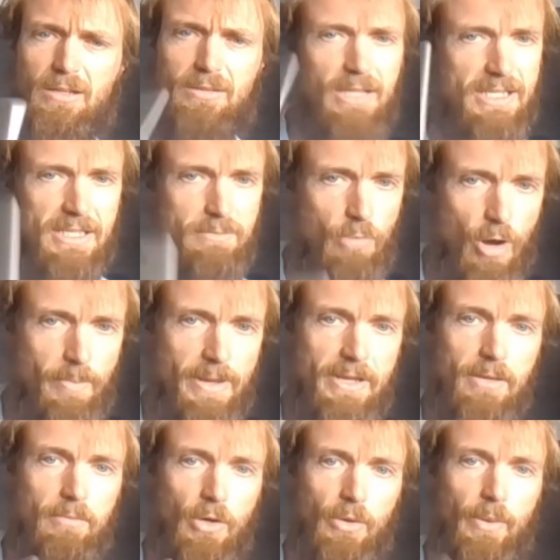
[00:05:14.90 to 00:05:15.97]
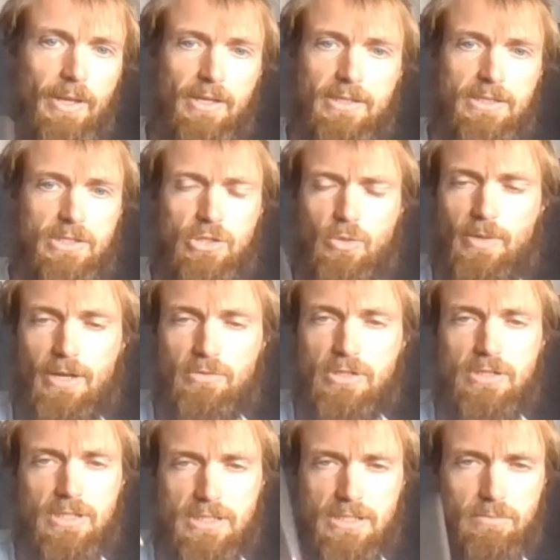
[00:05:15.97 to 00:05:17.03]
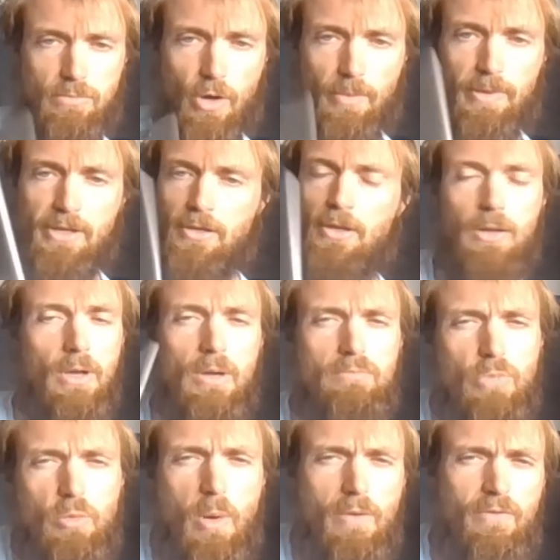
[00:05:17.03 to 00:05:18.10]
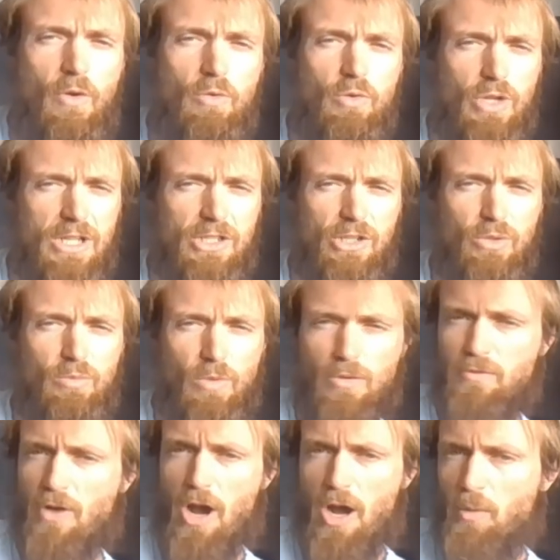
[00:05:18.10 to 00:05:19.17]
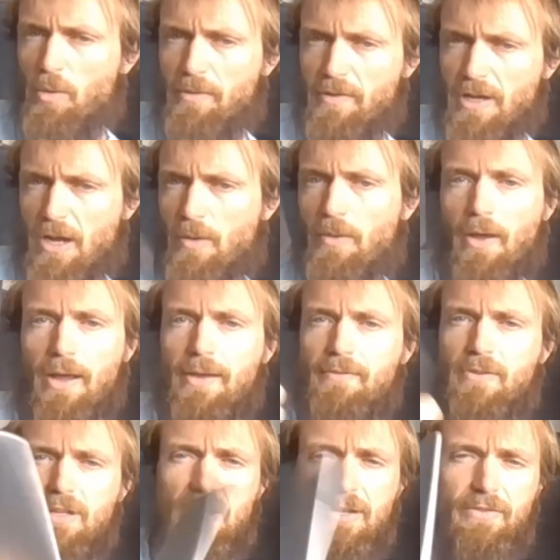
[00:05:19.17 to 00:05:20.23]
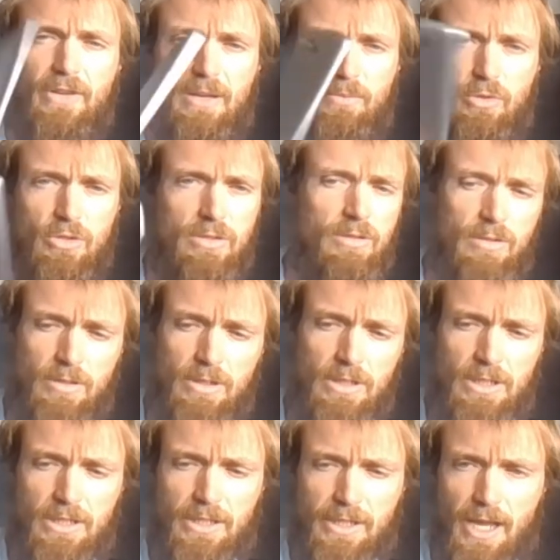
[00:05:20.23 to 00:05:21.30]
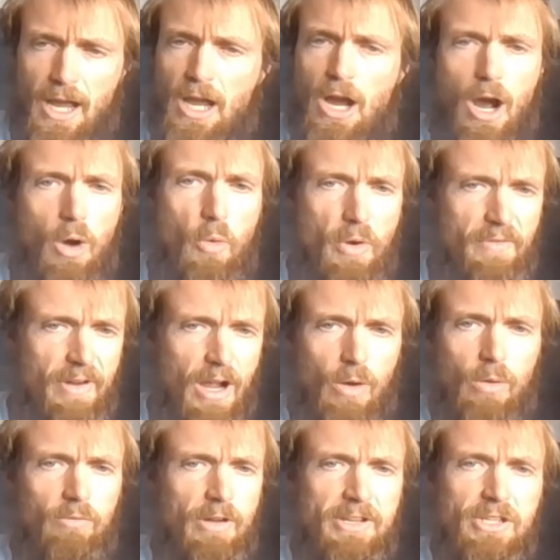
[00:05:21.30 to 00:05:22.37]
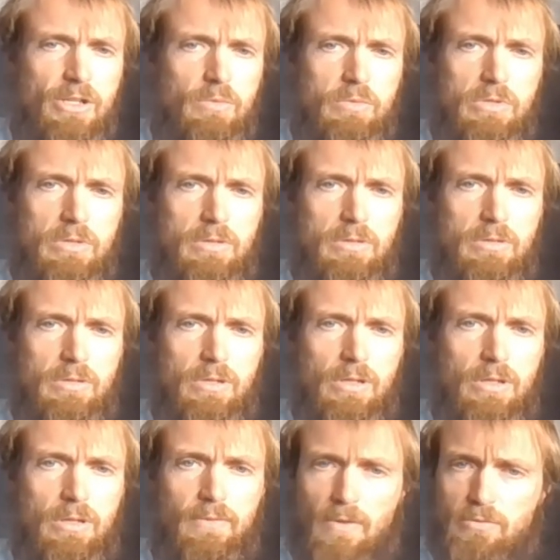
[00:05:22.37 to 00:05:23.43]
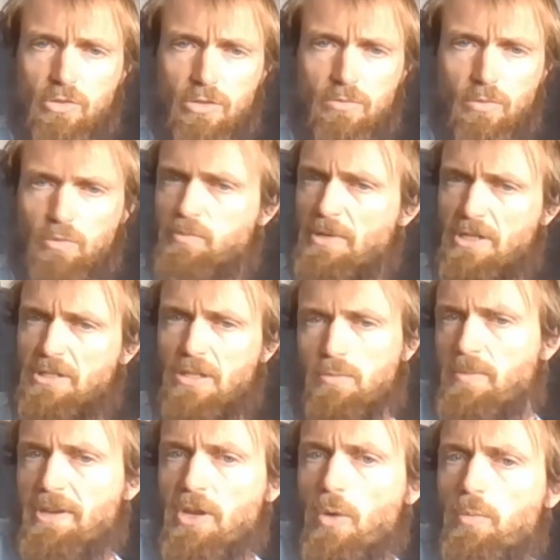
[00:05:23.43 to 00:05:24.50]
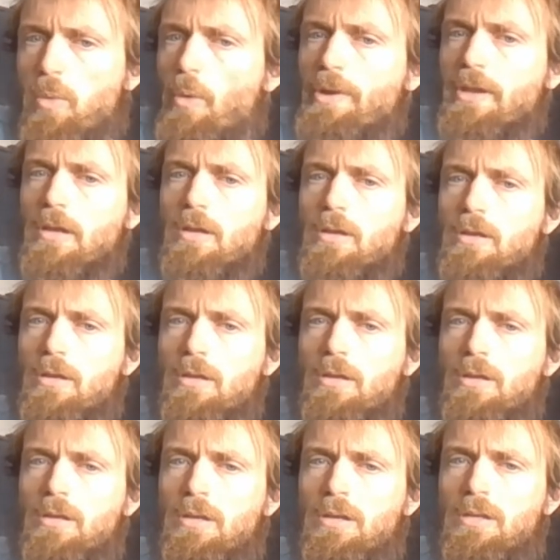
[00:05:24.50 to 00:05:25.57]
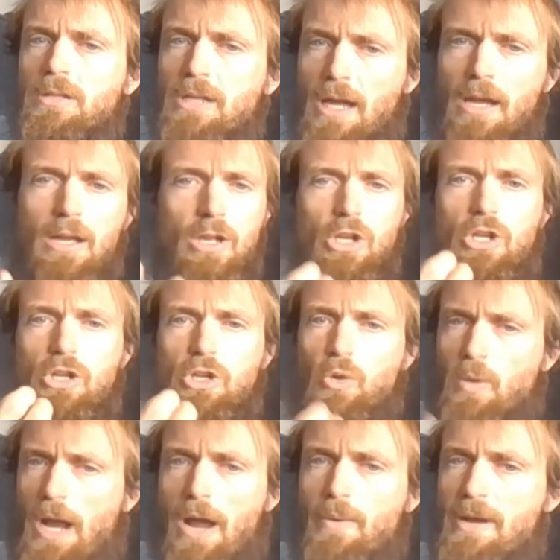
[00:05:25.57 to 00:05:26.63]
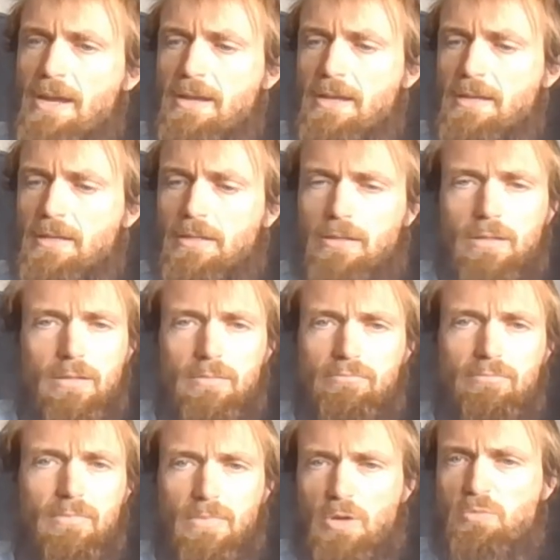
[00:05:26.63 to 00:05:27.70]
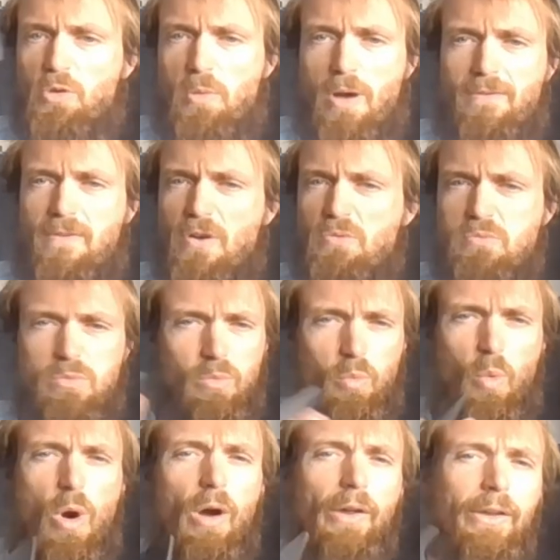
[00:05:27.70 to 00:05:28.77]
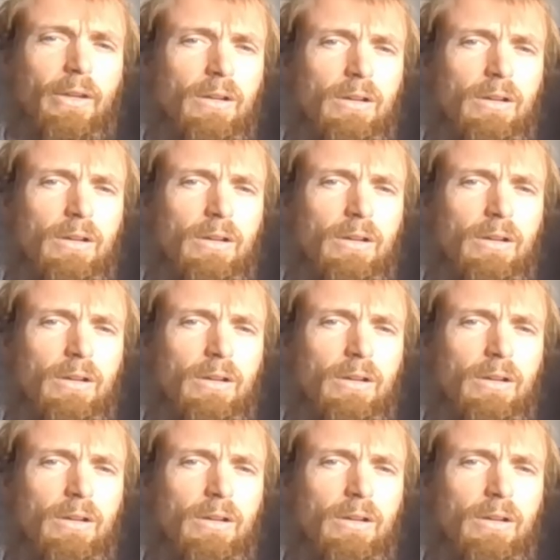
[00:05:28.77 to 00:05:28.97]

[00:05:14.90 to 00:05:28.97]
This is my opinion, by the way. This is no one else's. This is my opinion. Mobile phones as a long move, I won't even carry that if anything happens. I won't even carry radios if I was on a long move because there'd be no point. Yeah, you're carrying a mobile phone. Why?